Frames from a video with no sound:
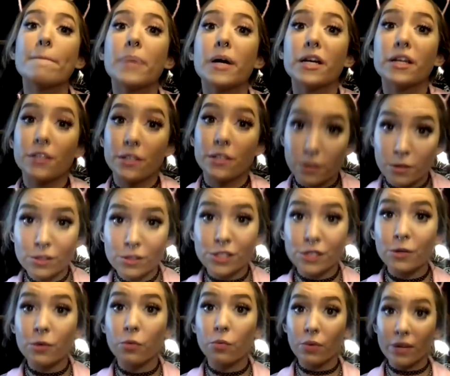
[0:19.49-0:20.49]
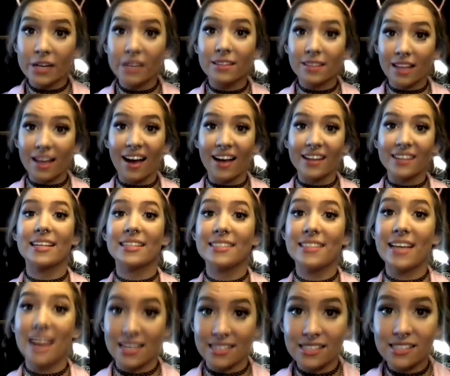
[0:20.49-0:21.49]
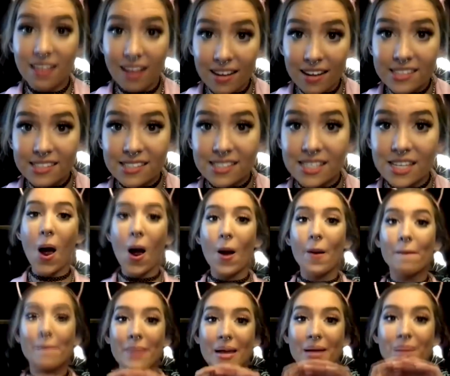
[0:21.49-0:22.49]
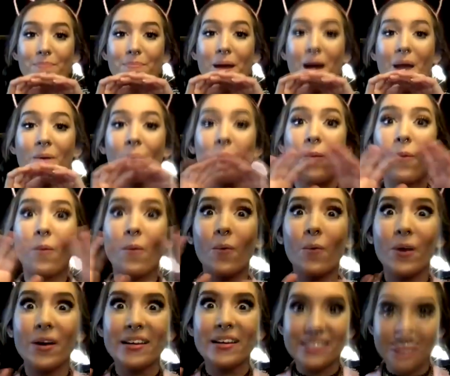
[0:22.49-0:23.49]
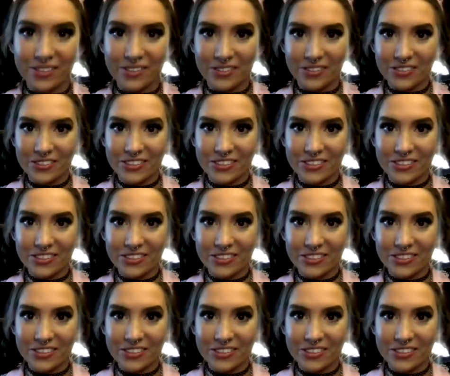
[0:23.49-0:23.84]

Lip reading: But you should realize Teslas are made by wizards.